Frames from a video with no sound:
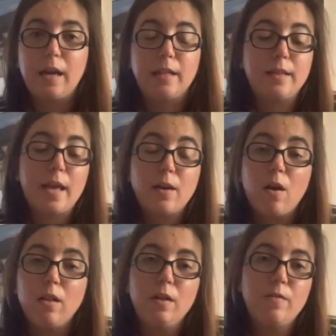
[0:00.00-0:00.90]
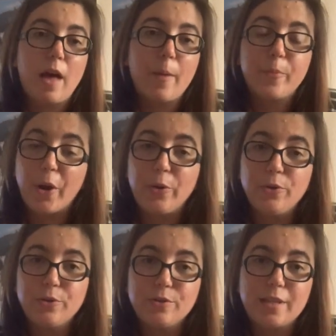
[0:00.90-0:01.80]
And then all of that
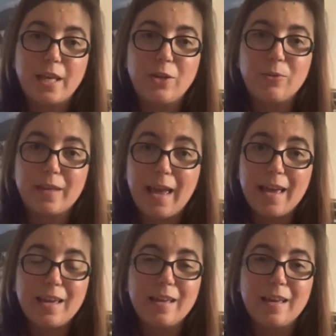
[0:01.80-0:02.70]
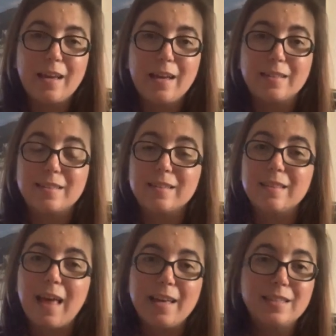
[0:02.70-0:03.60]
produce that you get, it's
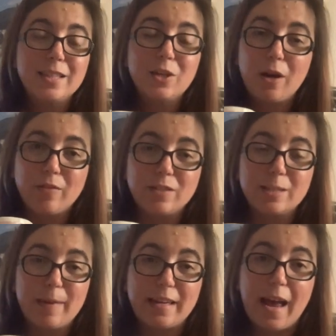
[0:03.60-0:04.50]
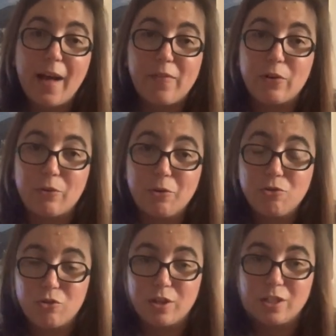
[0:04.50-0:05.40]
less that you have to spend at the
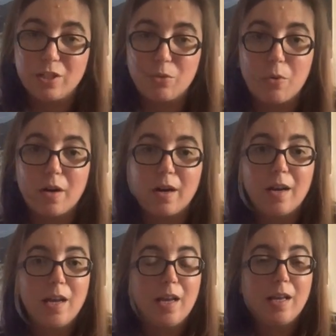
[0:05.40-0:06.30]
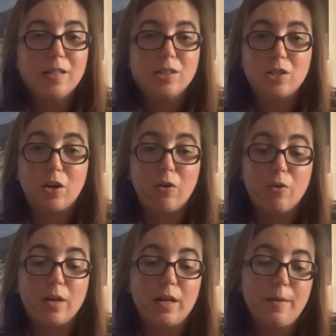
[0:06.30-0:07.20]
grocery store.
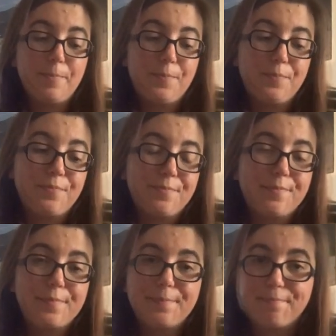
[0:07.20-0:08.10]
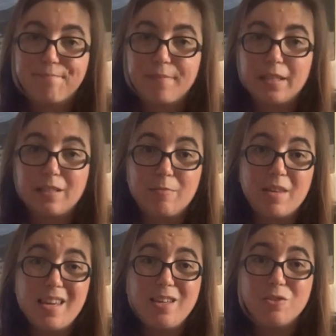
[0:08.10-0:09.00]
So to
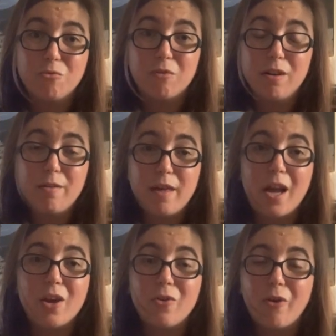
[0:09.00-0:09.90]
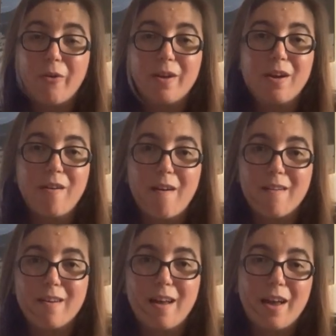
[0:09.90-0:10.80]
me, it's worth it growing a garden.